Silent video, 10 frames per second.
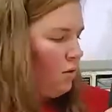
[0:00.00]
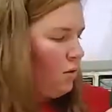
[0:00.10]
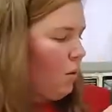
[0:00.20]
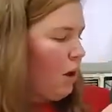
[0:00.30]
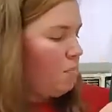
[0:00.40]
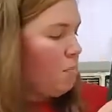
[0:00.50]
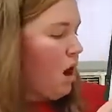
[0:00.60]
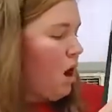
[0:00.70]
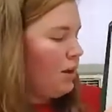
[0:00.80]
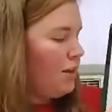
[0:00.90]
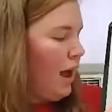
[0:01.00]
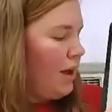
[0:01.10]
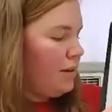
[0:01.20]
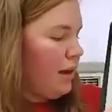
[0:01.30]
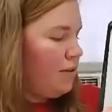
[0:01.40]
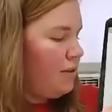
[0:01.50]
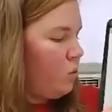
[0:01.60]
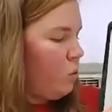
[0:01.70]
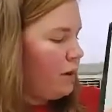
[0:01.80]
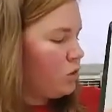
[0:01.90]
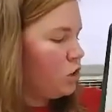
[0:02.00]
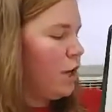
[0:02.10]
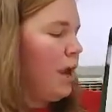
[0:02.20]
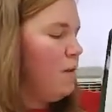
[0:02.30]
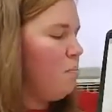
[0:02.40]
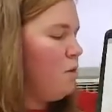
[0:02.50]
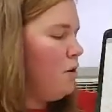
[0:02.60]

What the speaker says: So a box has a square shape.